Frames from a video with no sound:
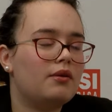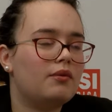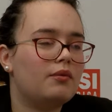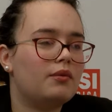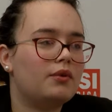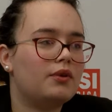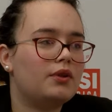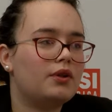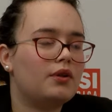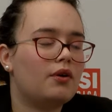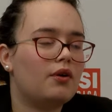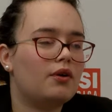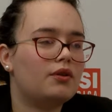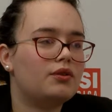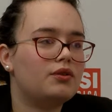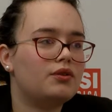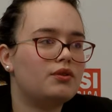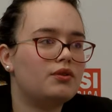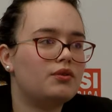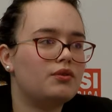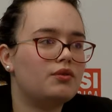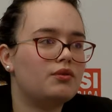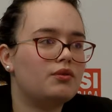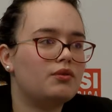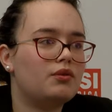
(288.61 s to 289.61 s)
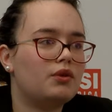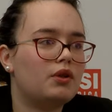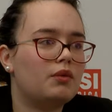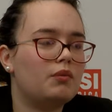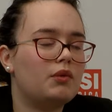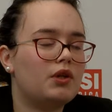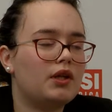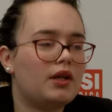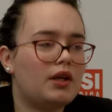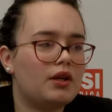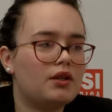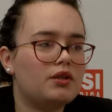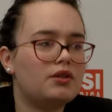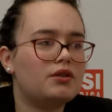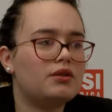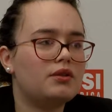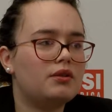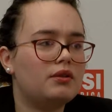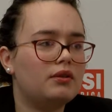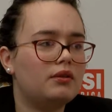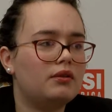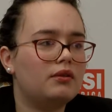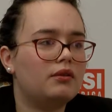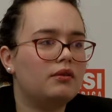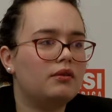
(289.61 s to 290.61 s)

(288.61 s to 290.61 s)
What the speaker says: with regard to communication?